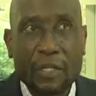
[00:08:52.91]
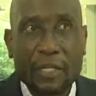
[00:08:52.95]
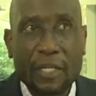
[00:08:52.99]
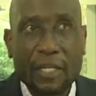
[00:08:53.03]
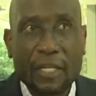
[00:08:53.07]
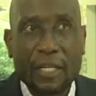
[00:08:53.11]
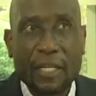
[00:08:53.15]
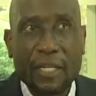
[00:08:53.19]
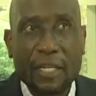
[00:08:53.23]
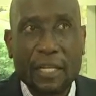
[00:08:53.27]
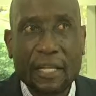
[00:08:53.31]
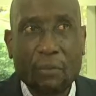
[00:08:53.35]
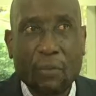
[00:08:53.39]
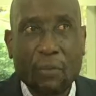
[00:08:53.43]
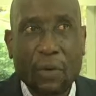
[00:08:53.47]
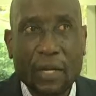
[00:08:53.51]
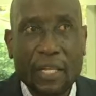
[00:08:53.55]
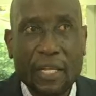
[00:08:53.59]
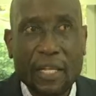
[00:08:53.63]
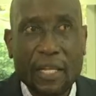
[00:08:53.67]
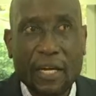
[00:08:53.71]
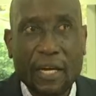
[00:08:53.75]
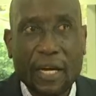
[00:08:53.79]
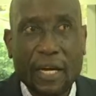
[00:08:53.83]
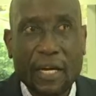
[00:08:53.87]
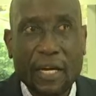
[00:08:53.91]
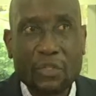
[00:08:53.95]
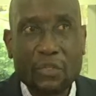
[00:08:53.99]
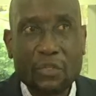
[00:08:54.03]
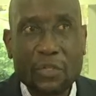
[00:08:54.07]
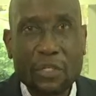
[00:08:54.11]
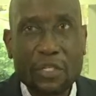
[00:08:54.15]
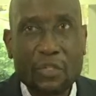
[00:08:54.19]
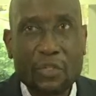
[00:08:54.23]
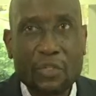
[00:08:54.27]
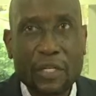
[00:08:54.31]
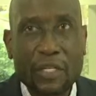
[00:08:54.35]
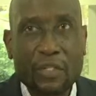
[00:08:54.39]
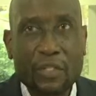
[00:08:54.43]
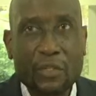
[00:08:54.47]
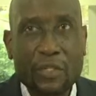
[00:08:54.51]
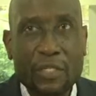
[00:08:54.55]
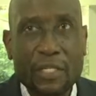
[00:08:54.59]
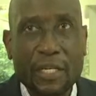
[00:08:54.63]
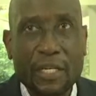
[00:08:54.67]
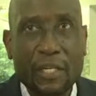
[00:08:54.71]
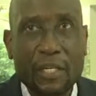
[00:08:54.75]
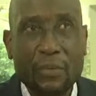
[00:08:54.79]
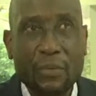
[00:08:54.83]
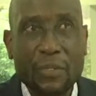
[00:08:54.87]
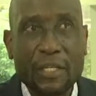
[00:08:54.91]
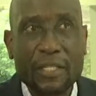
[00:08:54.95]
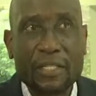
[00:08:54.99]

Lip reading: In what they're actually trying to tell you,